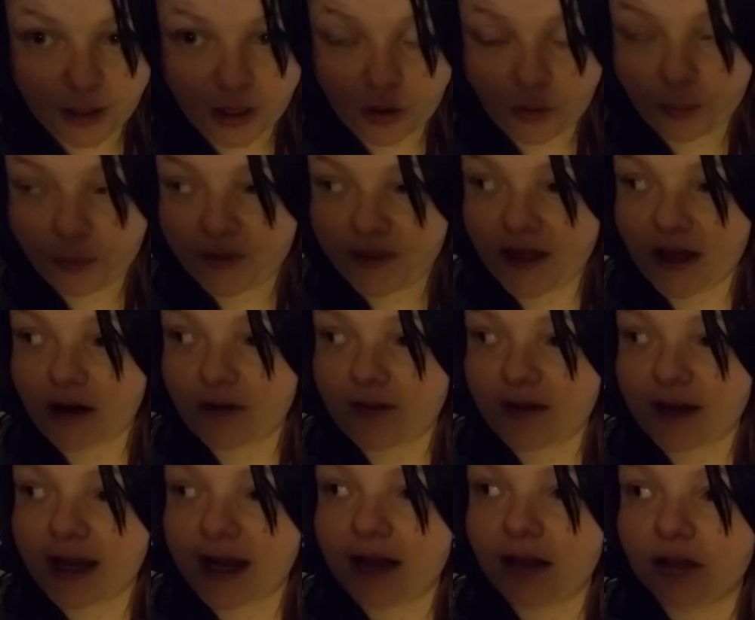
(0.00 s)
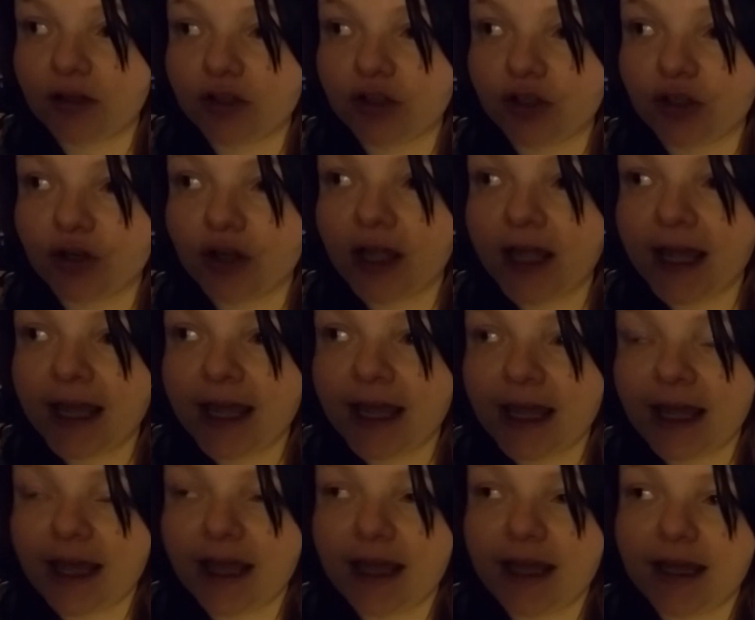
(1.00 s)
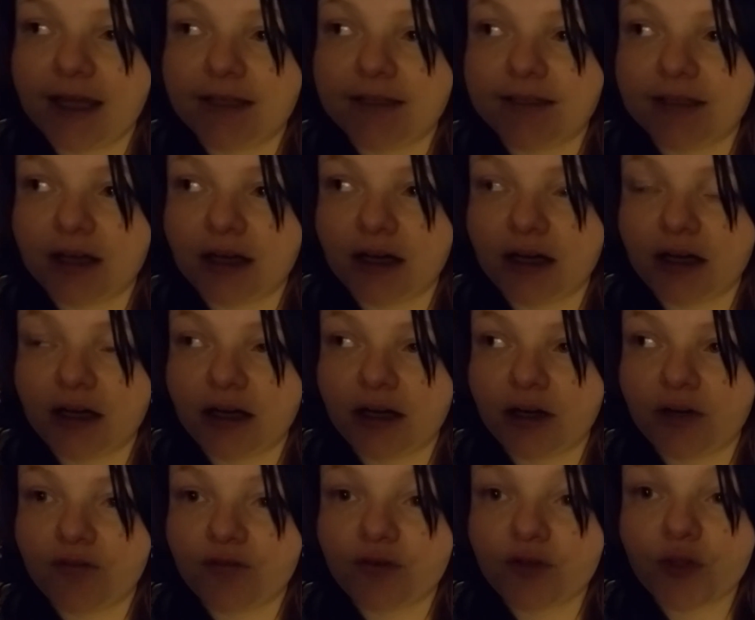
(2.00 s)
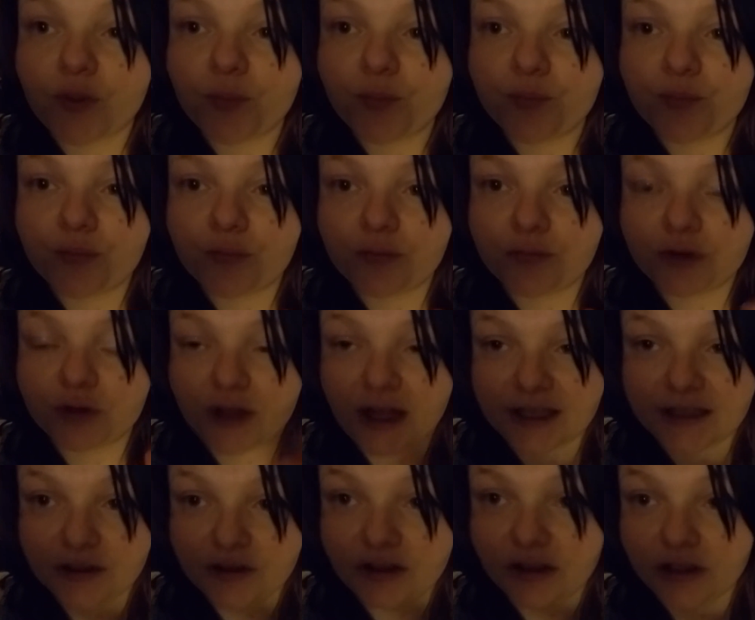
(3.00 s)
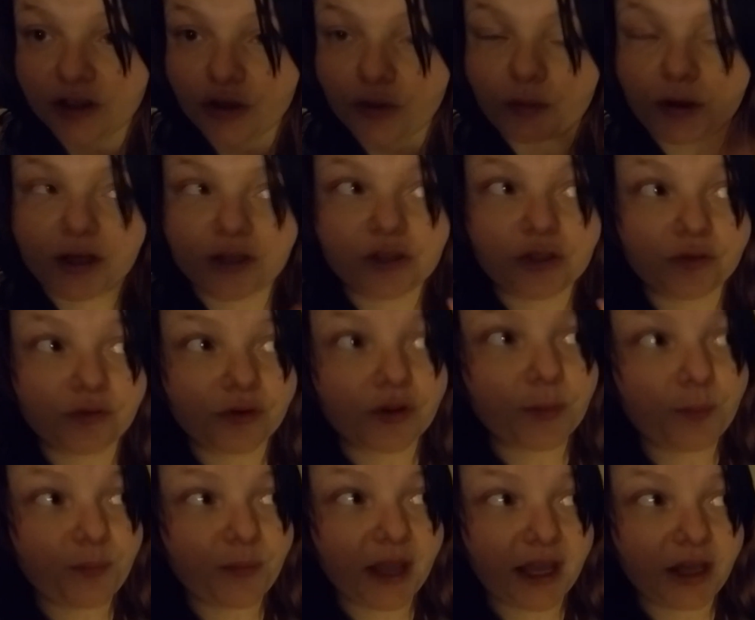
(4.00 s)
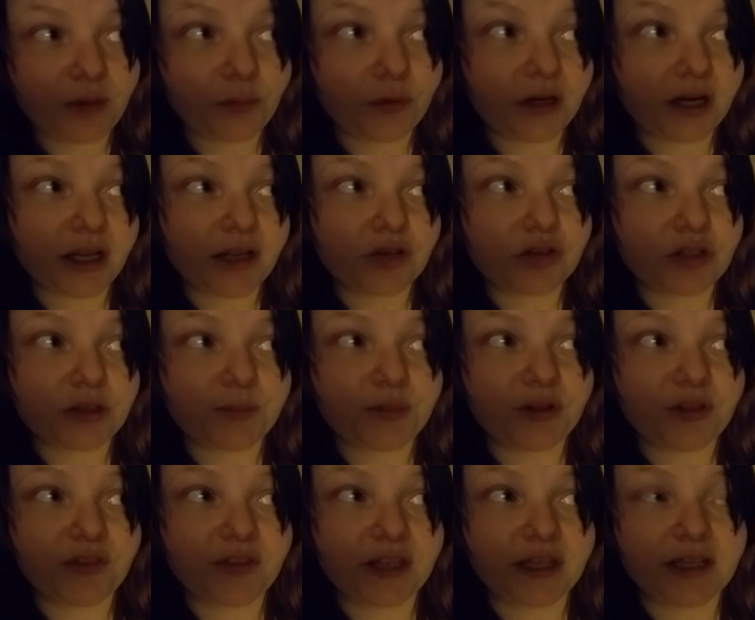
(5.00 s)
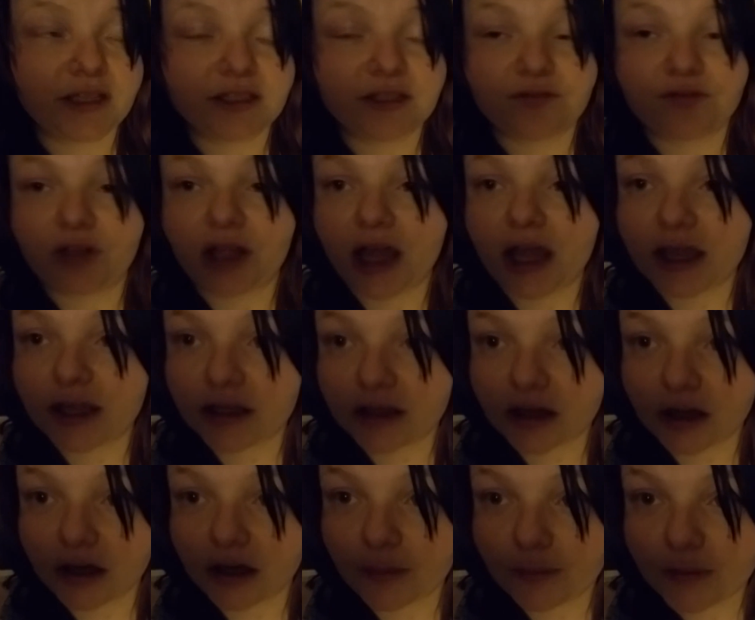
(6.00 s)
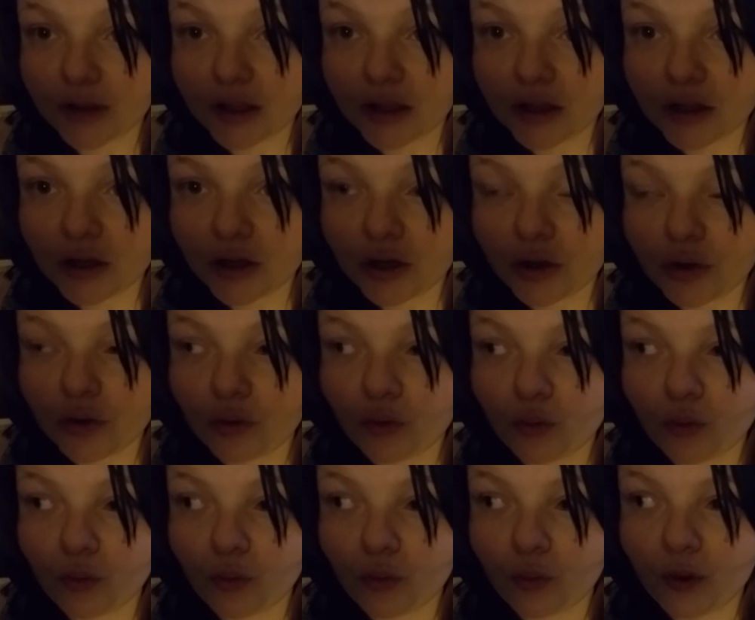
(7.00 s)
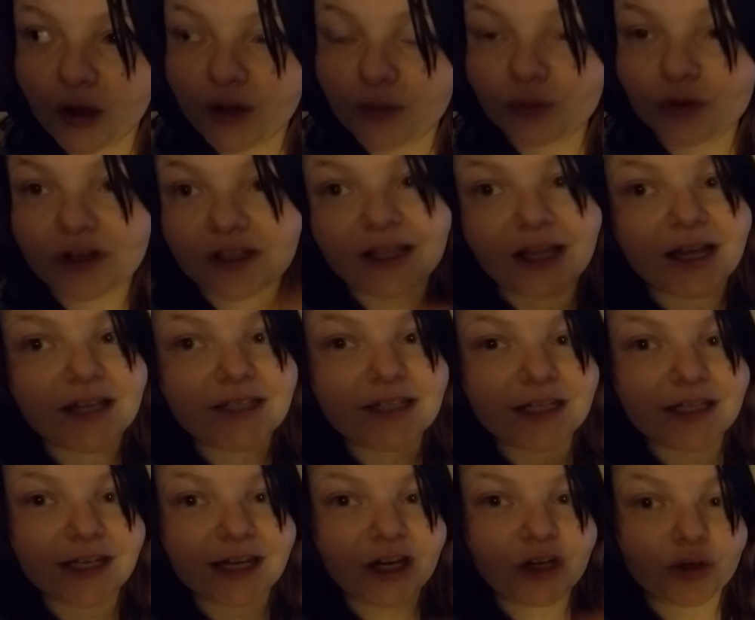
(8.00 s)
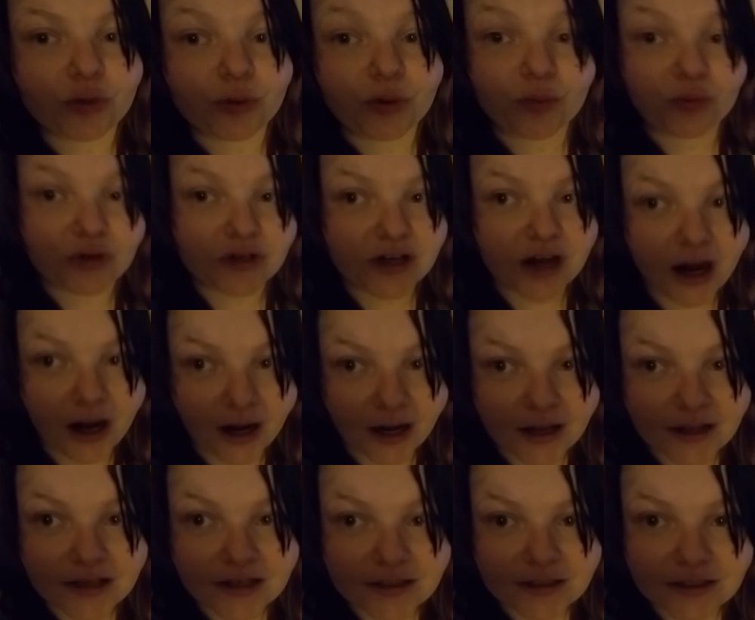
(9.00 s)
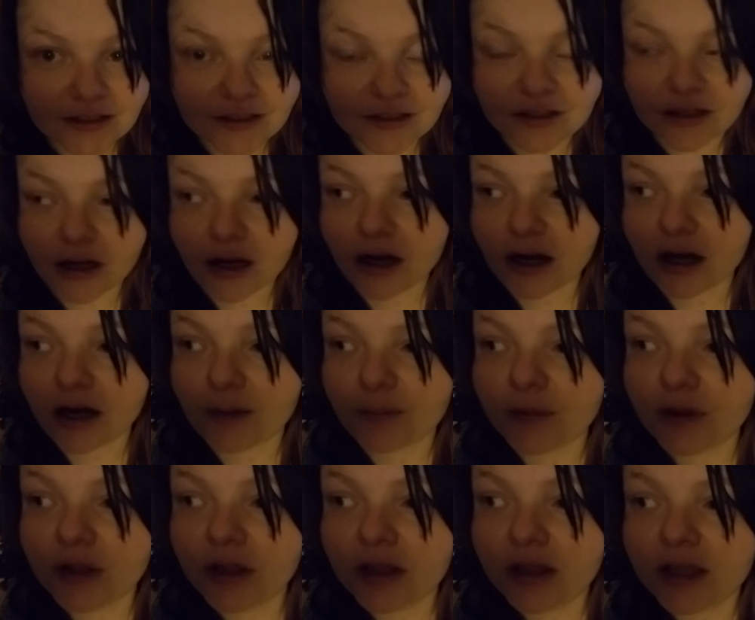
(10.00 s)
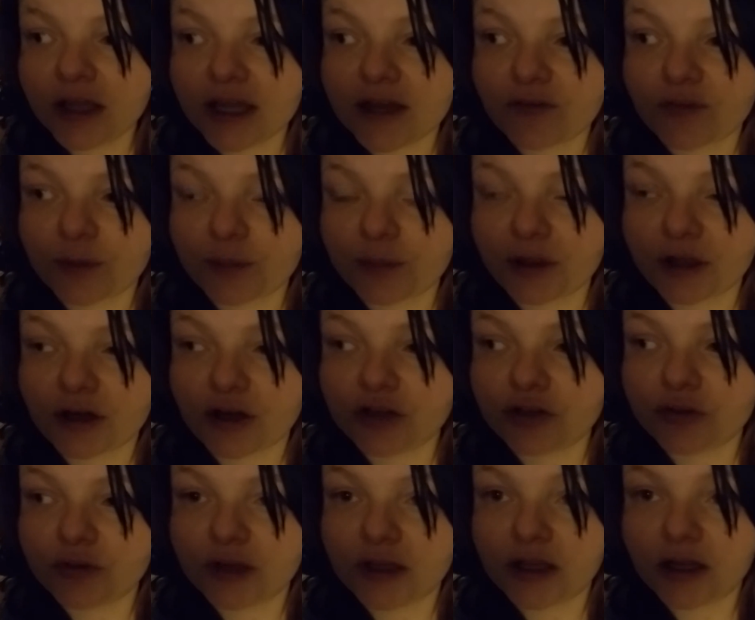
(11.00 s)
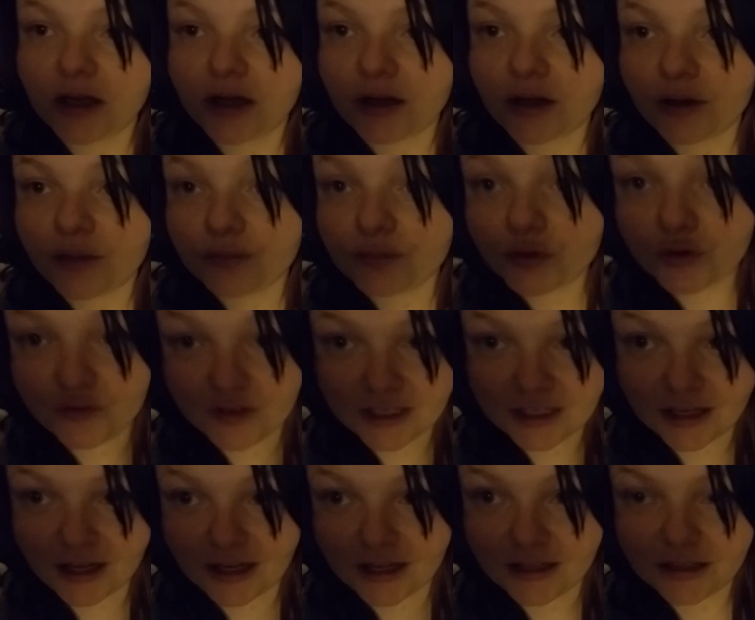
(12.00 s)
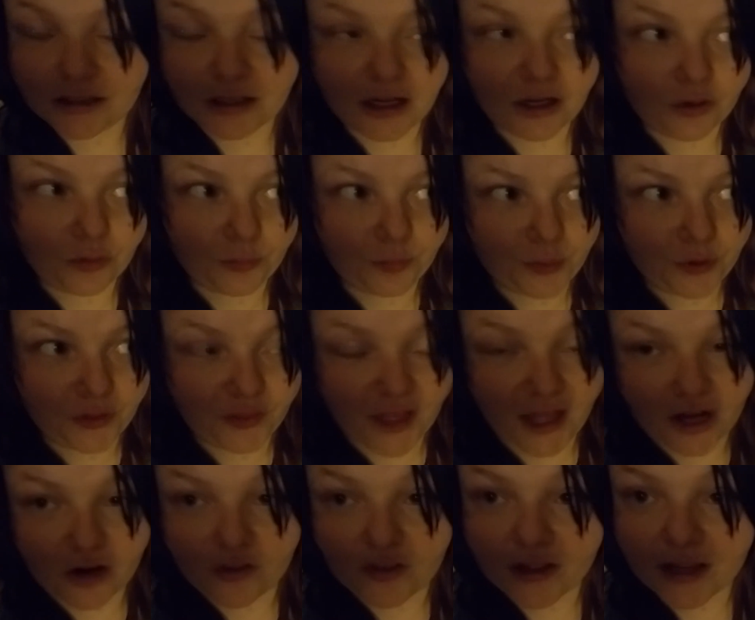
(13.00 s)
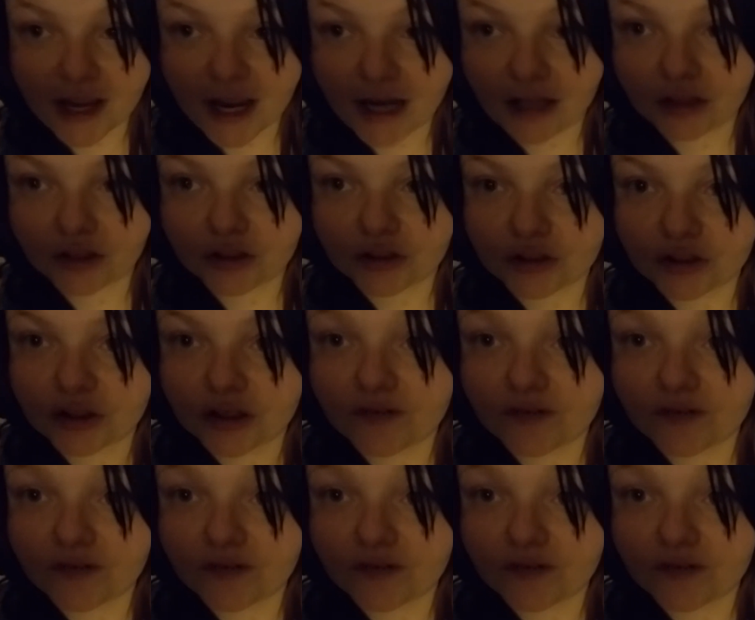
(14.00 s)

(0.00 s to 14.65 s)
I will put that on the calendar. And so that's on the little one. So for the main one, I usually put things of like when we're allowed to eat out or when we're not. If we plan on doing a movie night, I'll put that on the calendar.